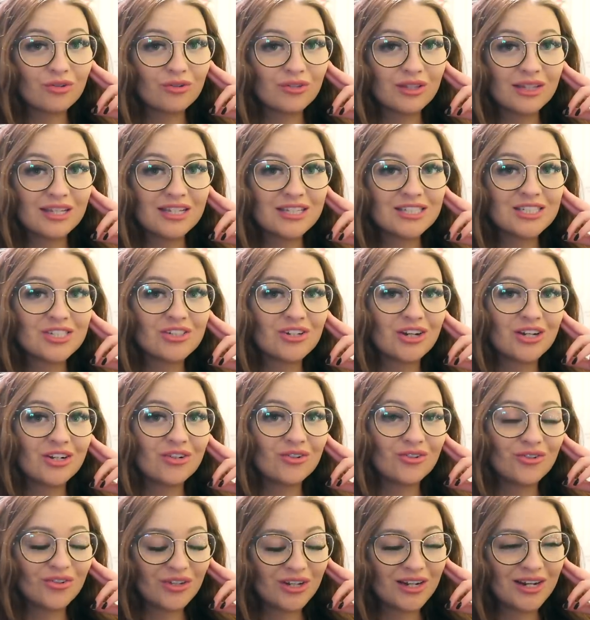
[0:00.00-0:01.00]
all these and try and
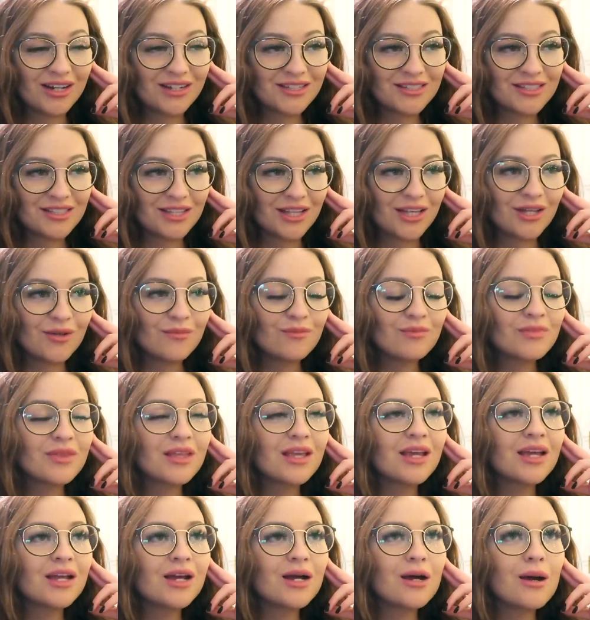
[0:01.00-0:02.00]
organise them.
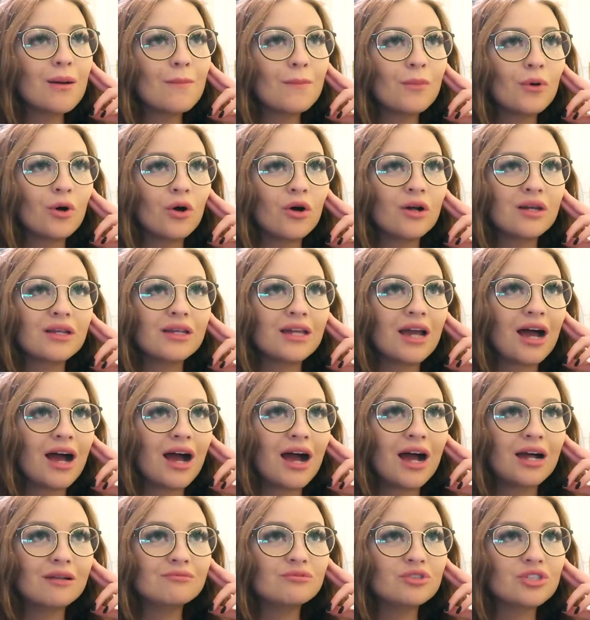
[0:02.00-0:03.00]
But yeah,
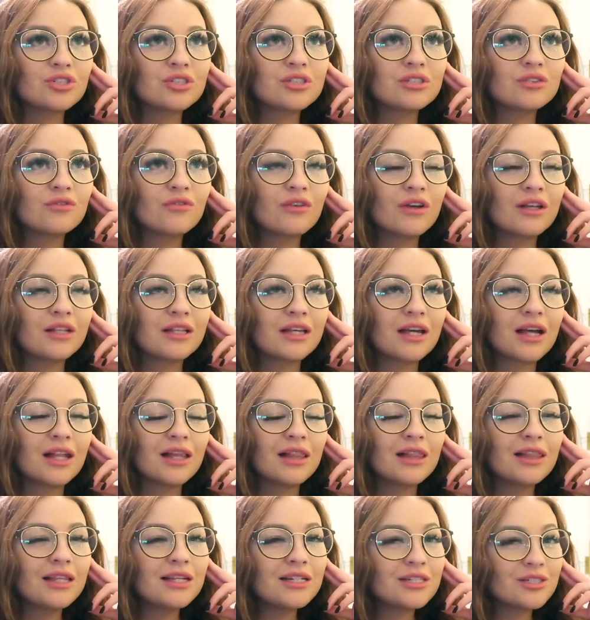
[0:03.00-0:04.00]
I'm just feeling a
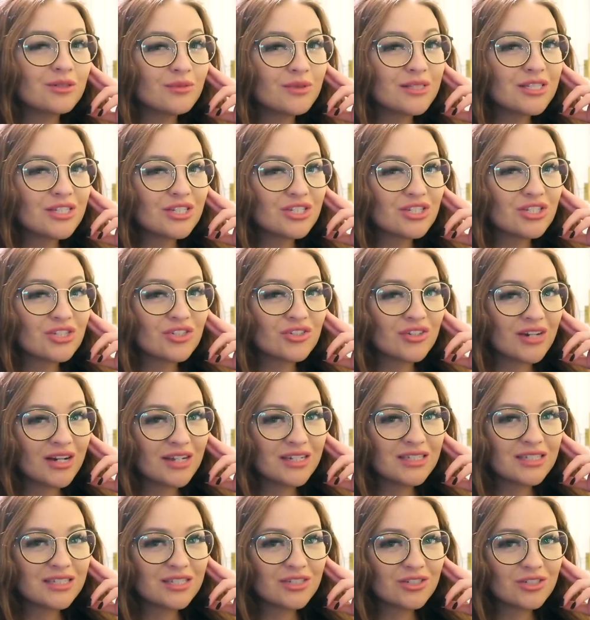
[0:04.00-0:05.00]
little bit
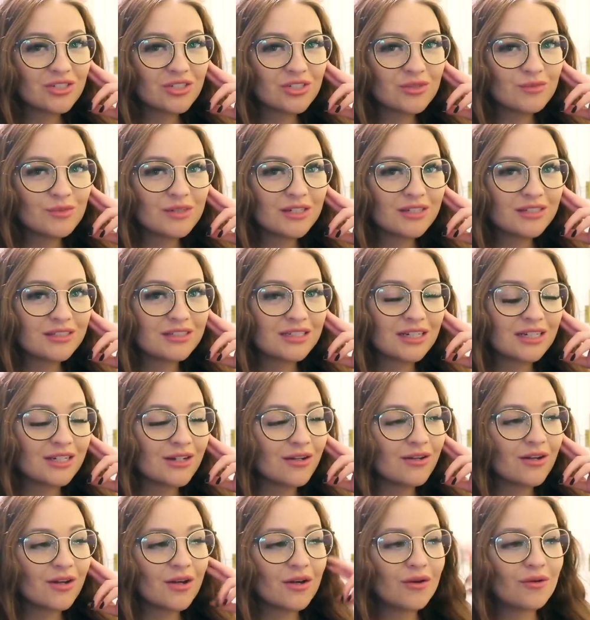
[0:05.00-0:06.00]
stressed just because I
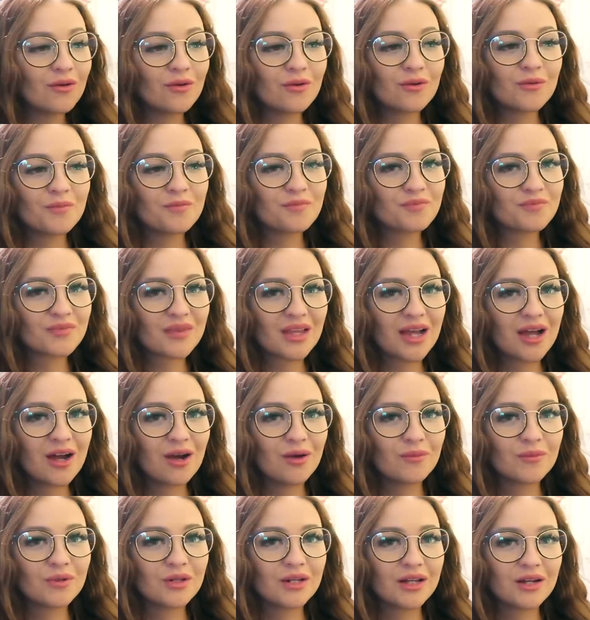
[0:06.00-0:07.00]
don't know how
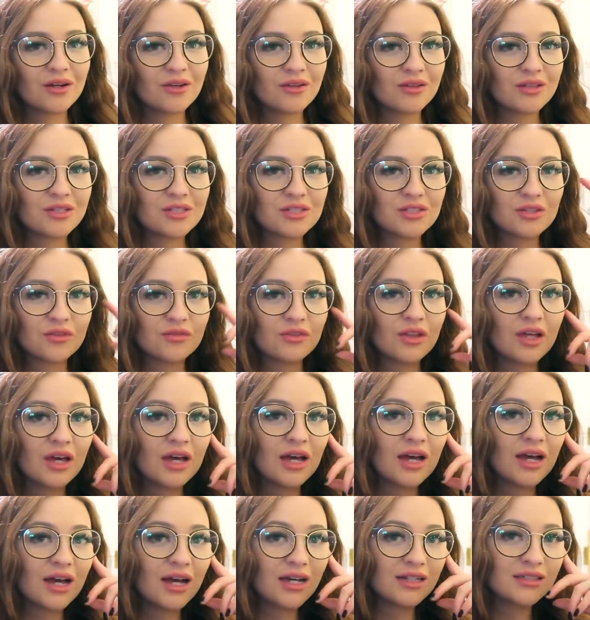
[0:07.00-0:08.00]
I'm gonna get all this stuff
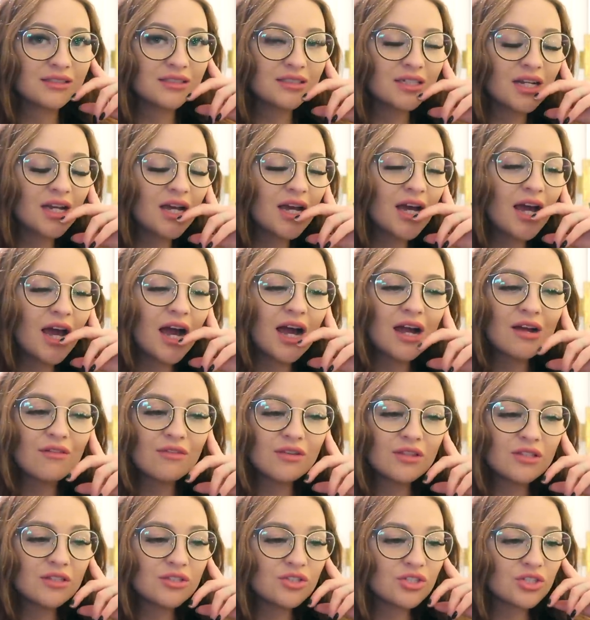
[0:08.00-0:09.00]
there, and
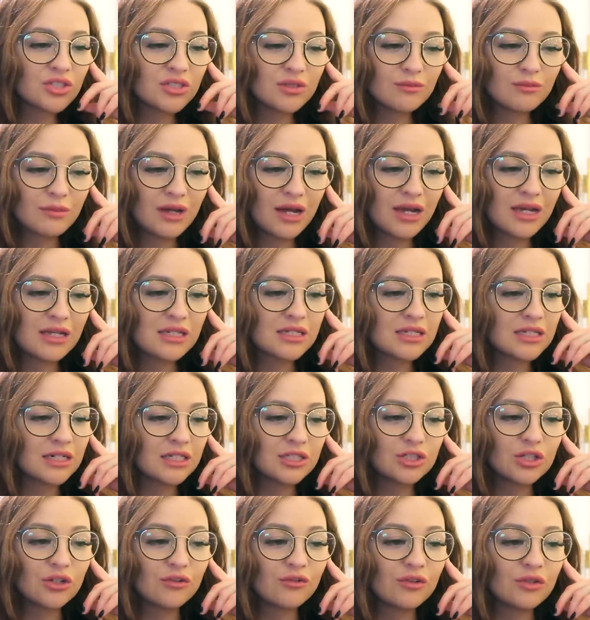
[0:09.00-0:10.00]
everything's just a mess and
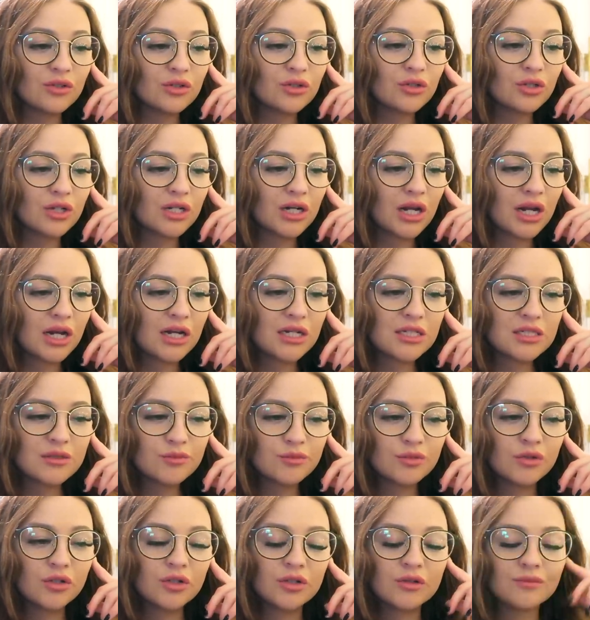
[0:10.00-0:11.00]
I don't feel organized,
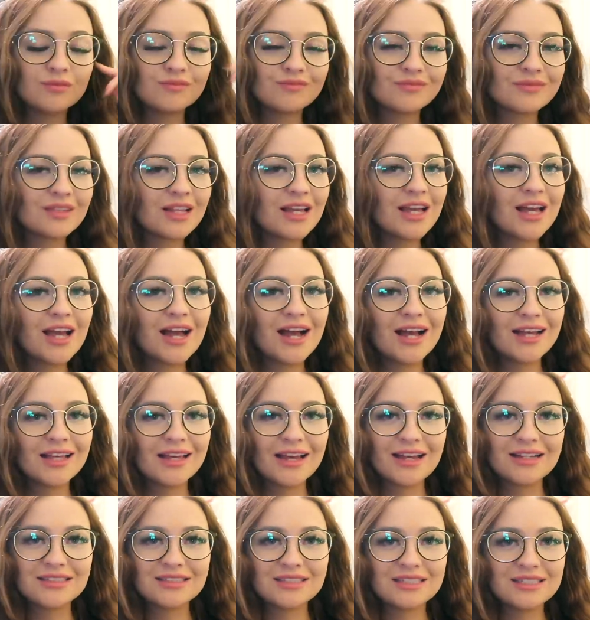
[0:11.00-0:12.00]
but I
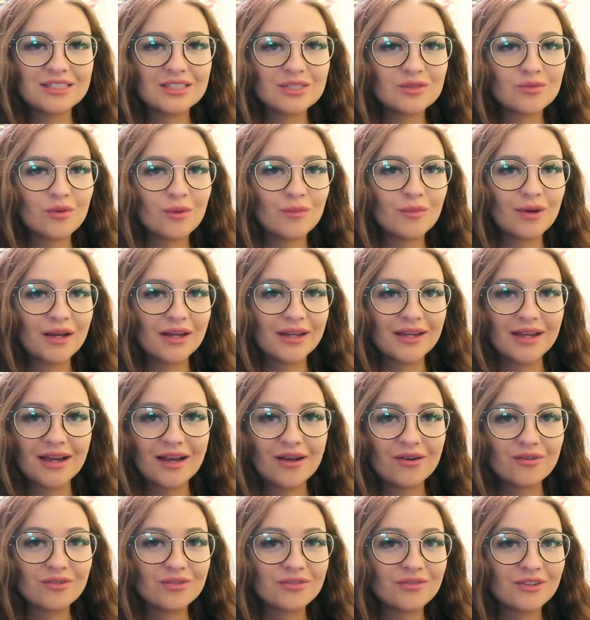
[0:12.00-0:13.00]
guess this is what buying a
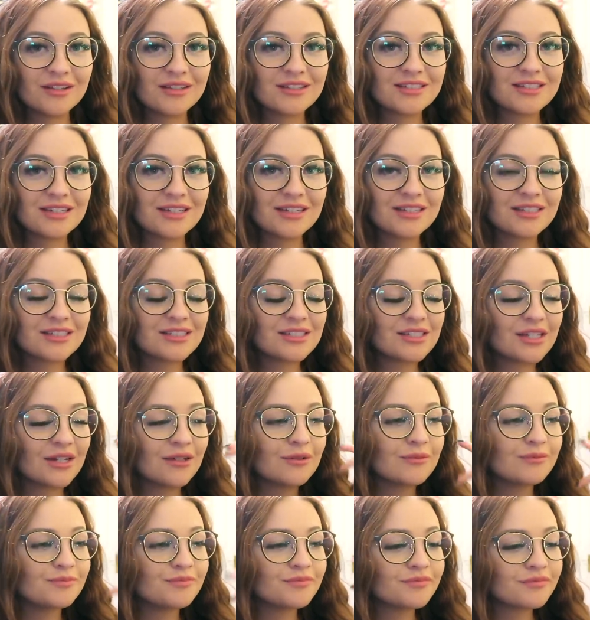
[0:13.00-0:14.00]
house feels like,
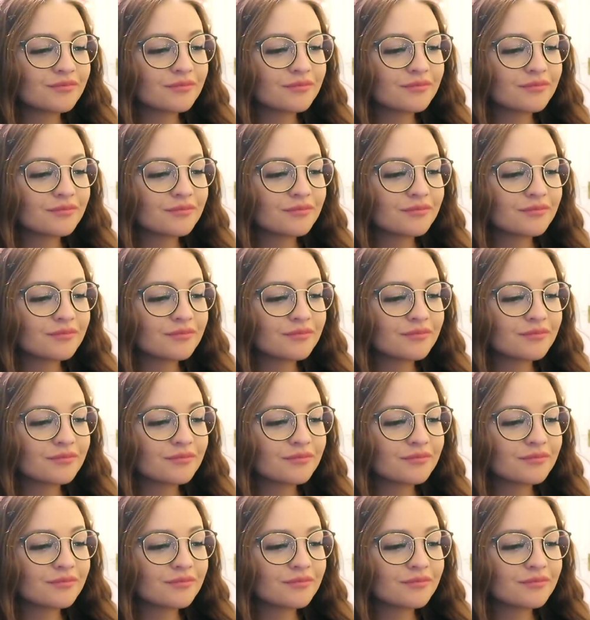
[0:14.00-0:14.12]
so